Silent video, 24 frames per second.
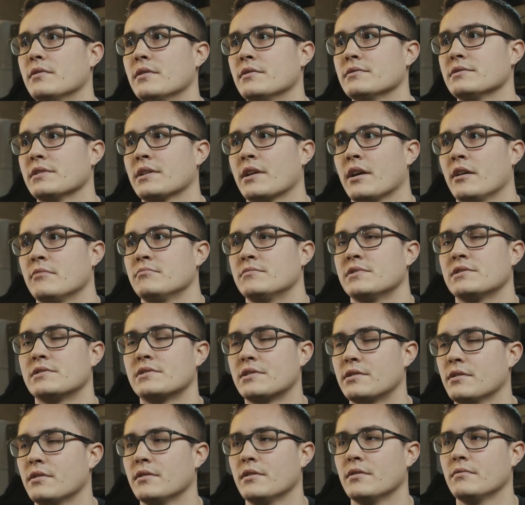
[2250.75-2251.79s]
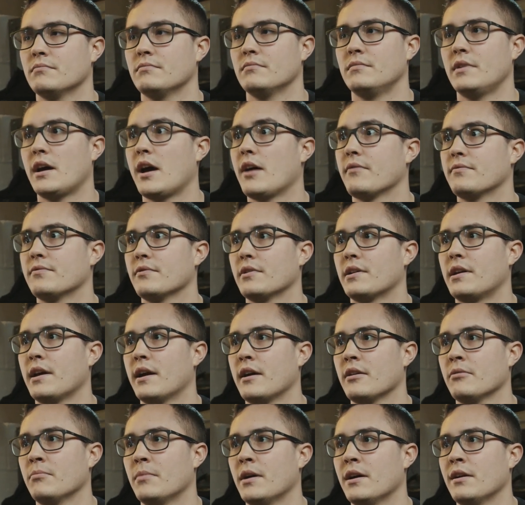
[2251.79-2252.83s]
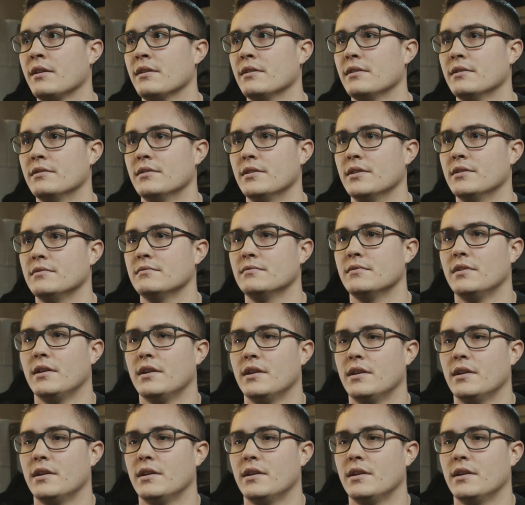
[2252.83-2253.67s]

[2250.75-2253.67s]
I was like, I'm just gonna not freak out about it and then